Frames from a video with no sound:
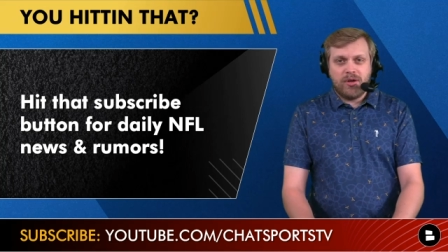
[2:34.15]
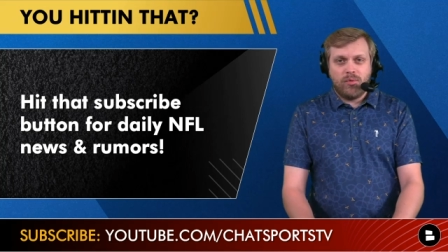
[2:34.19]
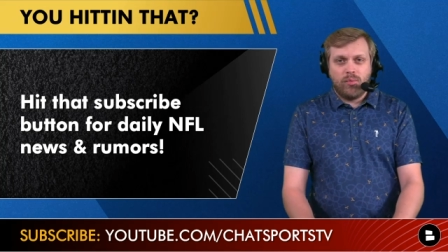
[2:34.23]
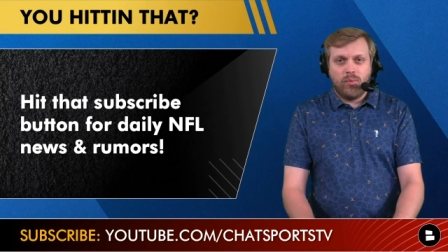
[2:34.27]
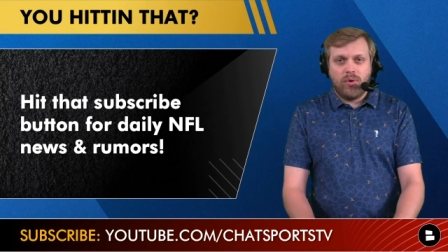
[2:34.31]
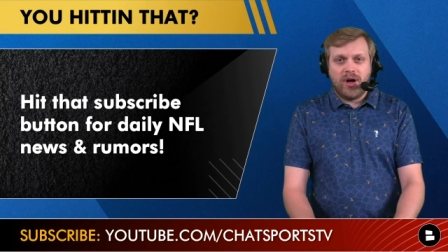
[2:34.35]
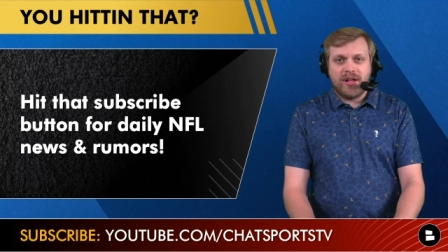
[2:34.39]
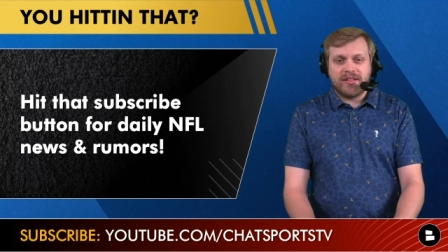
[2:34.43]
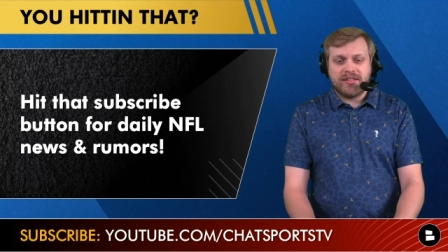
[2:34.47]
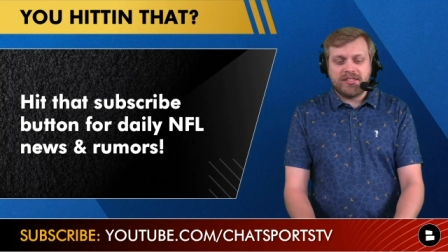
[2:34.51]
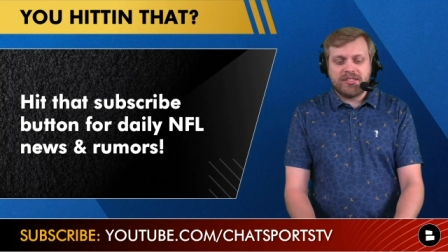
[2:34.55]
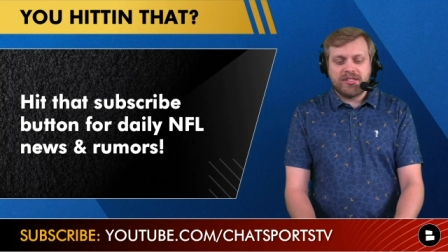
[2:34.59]

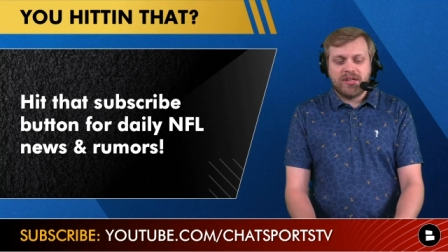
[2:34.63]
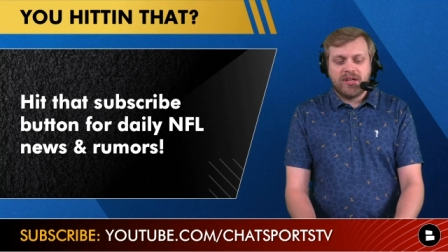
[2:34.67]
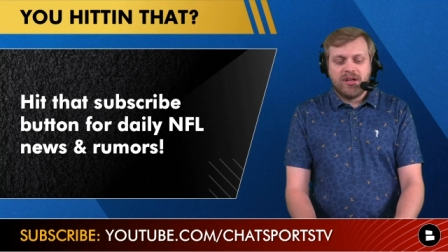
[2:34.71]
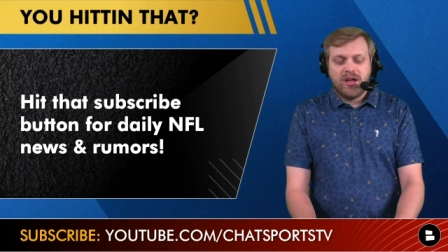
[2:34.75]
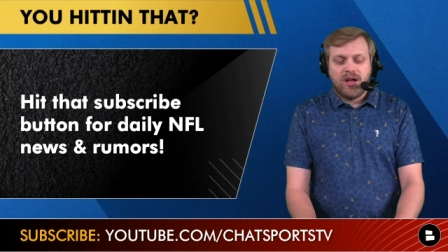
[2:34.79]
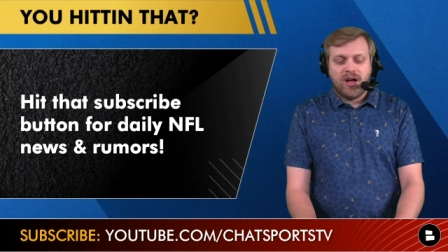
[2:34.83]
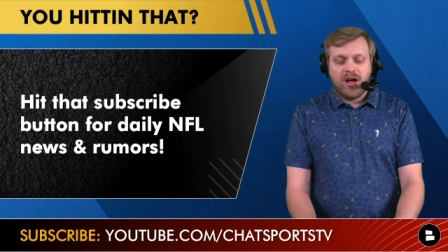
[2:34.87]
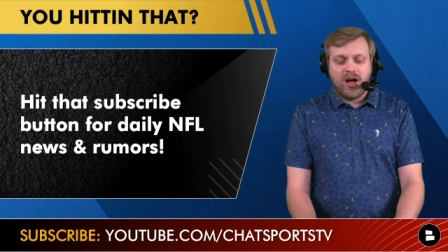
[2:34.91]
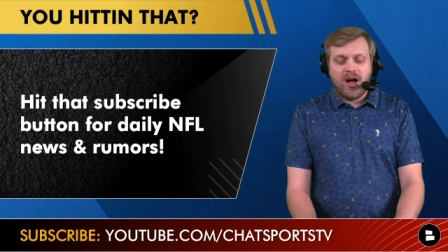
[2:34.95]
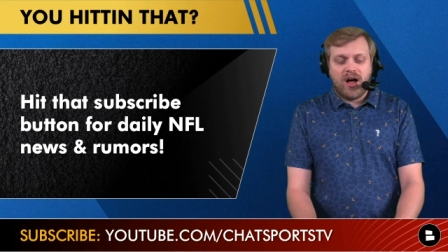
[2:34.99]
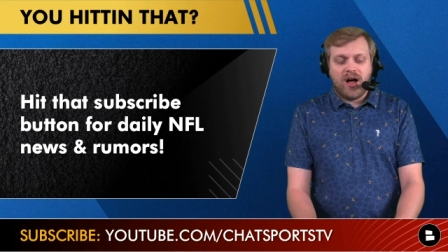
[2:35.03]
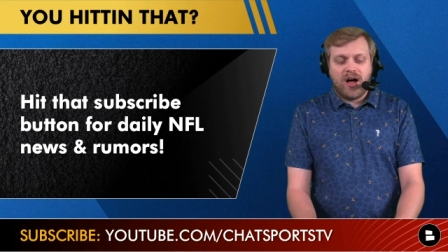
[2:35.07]
want
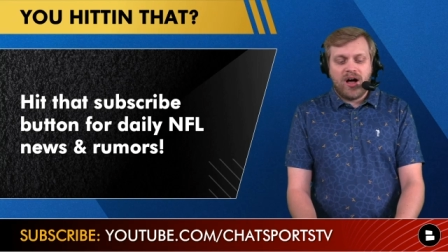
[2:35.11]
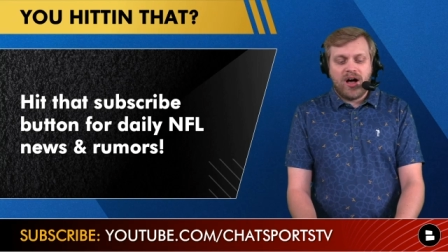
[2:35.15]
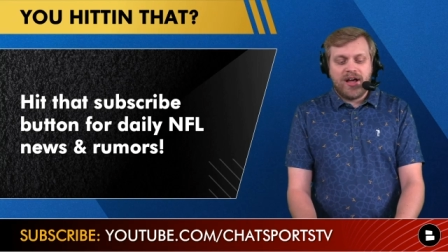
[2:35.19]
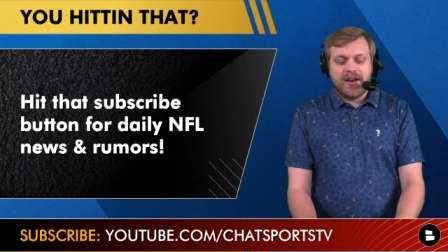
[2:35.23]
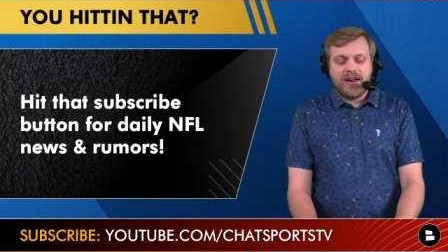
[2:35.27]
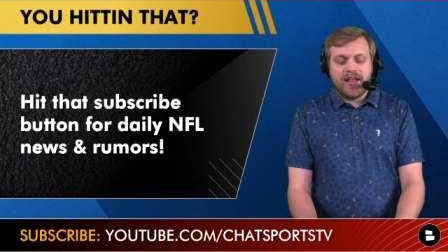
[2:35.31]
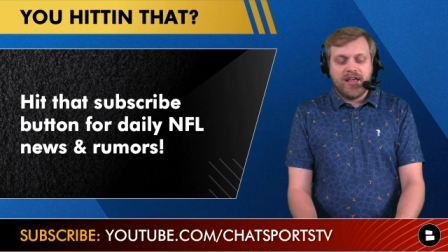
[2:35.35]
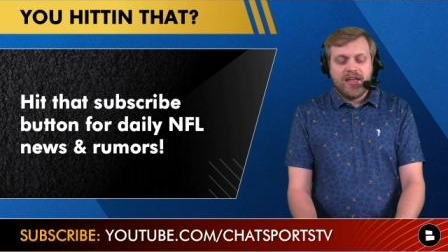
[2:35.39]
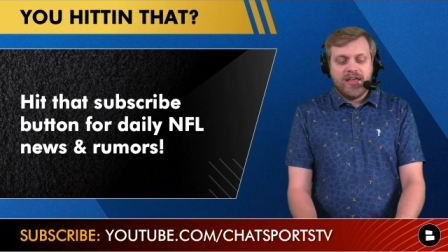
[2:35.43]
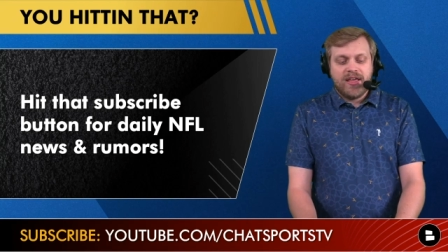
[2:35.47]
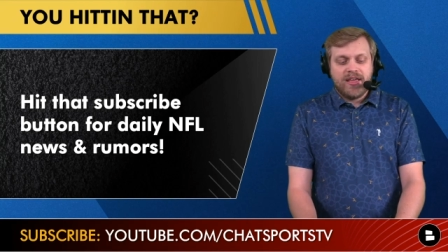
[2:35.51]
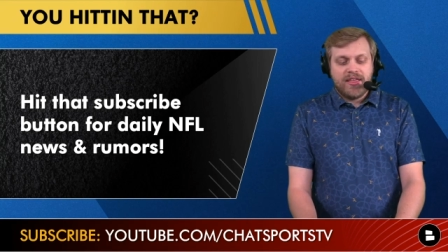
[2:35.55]

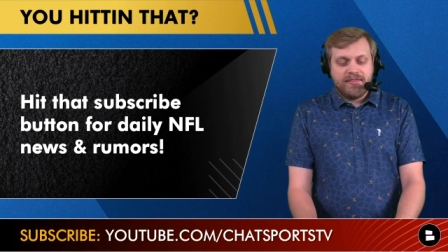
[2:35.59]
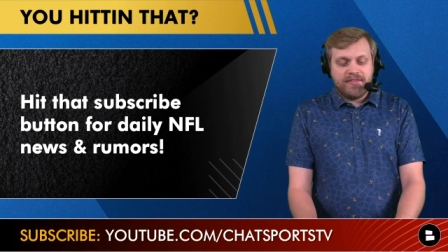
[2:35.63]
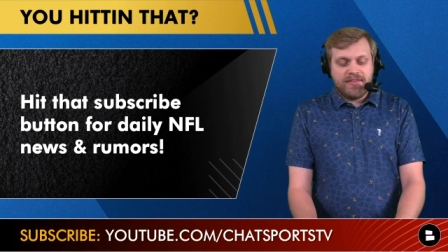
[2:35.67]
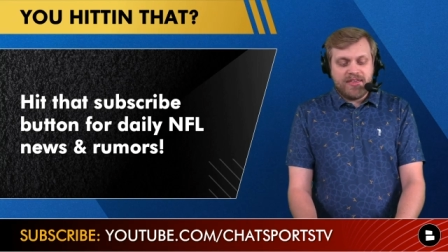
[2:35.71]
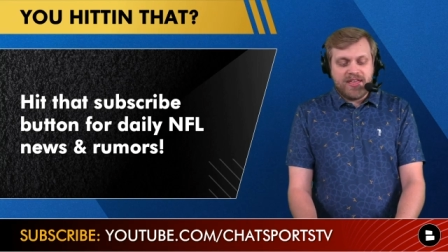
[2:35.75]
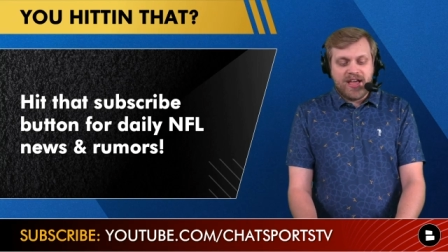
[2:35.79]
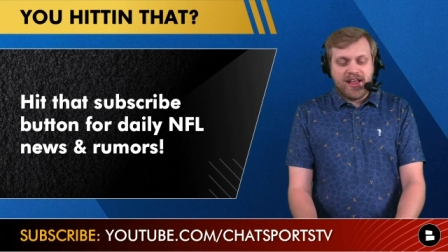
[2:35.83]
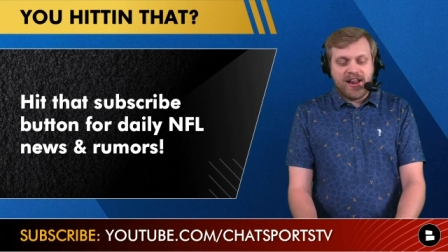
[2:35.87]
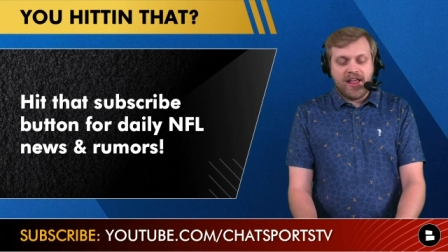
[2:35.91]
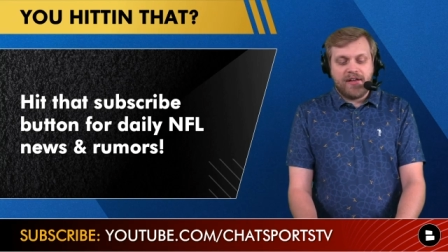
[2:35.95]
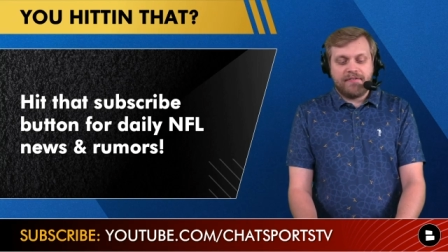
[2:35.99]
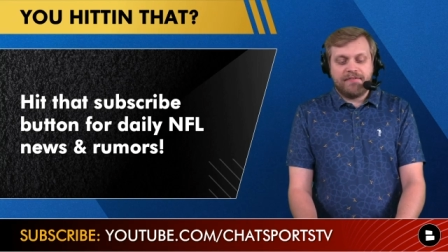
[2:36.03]
on the
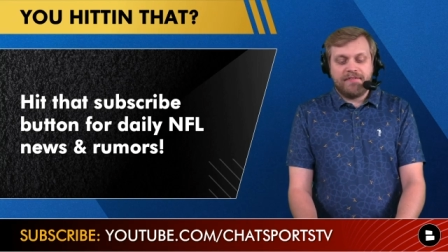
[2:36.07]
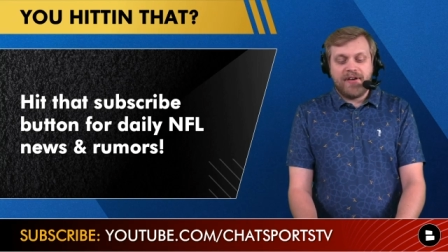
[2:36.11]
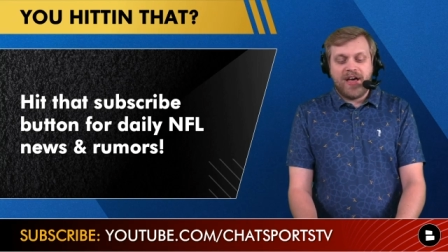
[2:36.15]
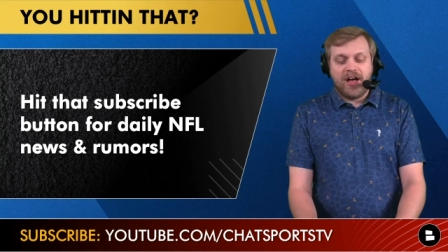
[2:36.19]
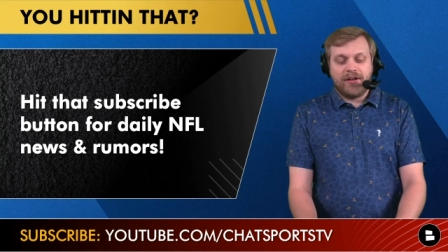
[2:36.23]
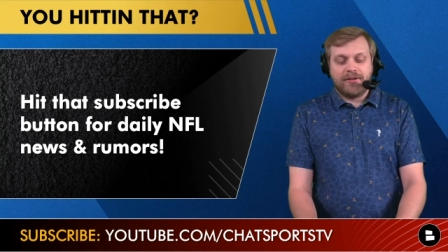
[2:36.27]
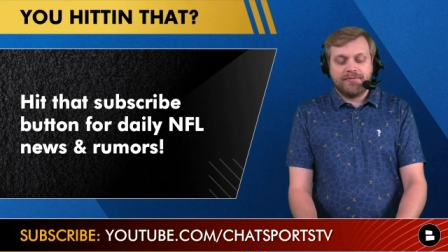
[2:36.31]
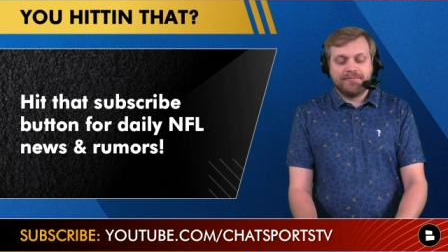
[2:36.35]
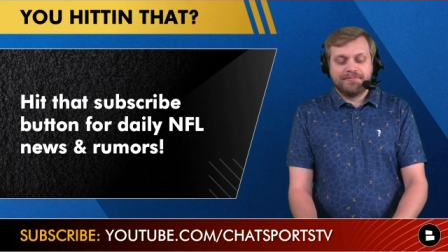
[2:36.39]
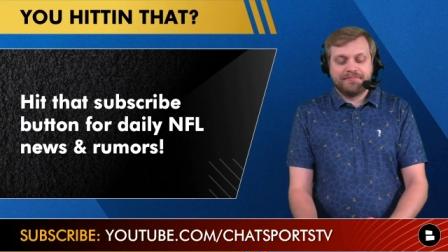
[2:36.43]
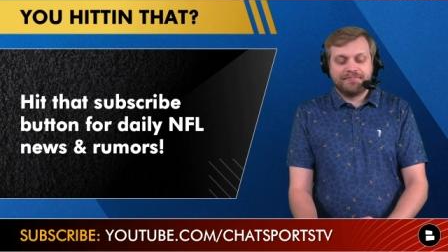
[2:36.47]
NFL.